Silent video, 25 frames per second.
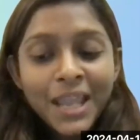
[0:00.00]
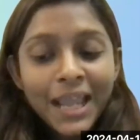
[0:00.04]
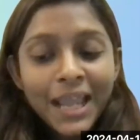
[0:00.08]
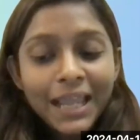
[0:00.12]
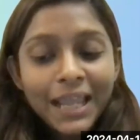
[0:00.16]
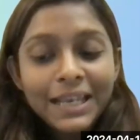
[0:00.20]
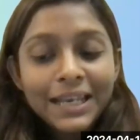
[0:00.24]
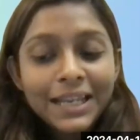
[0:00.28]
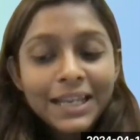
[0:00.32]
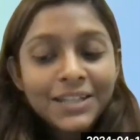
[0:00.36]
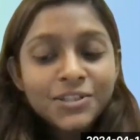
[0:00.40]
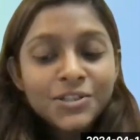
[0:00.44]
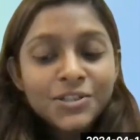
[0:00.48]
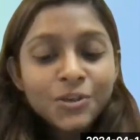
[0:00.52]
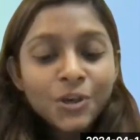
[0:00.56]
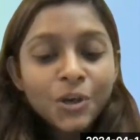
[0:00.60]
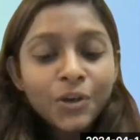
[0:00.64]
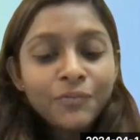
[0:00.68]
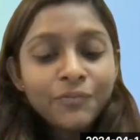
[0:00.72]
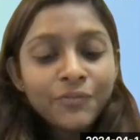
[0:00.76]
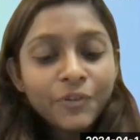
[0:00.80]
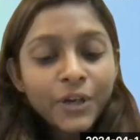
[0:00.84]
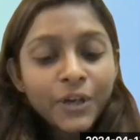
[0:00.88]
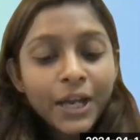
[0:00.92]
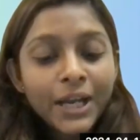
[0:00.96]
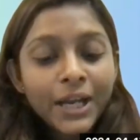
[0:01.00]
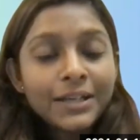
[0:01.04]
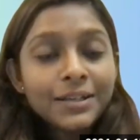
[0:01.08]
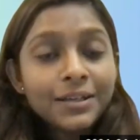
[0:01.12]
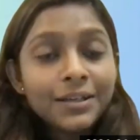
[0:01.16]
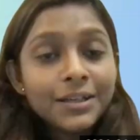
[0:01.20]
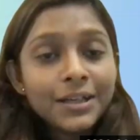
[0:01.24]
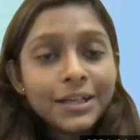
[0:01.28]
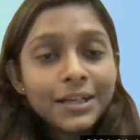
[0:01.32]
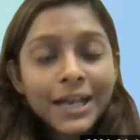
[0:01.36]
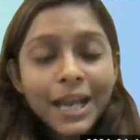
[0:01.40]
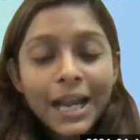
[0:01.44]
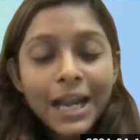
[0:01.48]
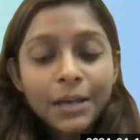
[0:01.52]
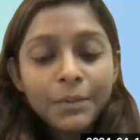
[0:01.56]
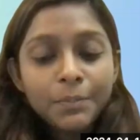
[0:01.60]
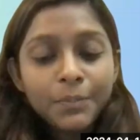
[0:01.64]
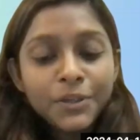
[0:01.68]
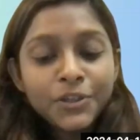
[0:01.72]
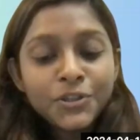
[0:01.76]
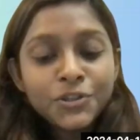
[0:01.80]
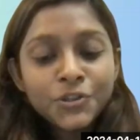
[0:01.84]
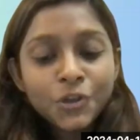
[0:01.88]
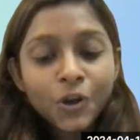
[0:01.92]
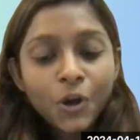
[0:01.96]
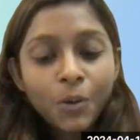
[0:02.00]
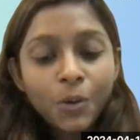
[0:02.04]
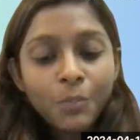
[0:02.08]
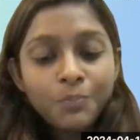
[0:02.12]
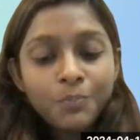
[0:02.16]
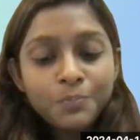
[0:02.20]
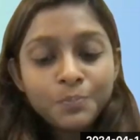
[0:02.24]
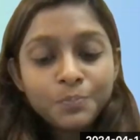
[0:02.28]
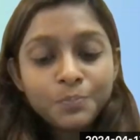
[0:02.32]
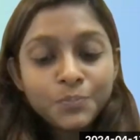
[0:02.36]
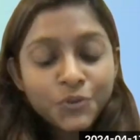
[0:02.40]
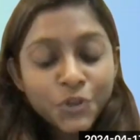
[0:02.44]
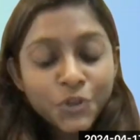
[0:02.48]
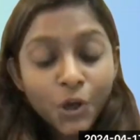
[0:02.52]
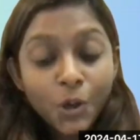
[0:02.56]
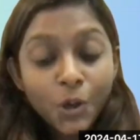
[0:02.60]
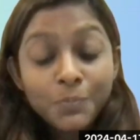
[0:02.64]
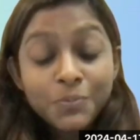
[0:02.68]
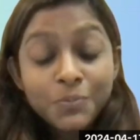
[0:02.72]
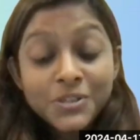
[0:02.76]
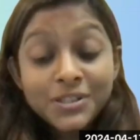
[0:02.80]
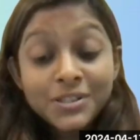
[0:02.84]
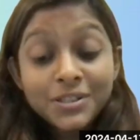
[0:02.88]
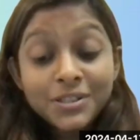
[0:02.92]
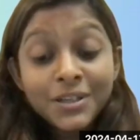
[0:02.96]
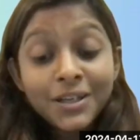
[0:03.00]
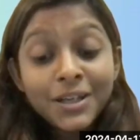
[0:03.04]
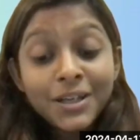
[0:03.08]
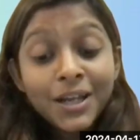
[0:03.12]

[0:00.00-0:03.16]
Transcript: And let's not forget her academic chops.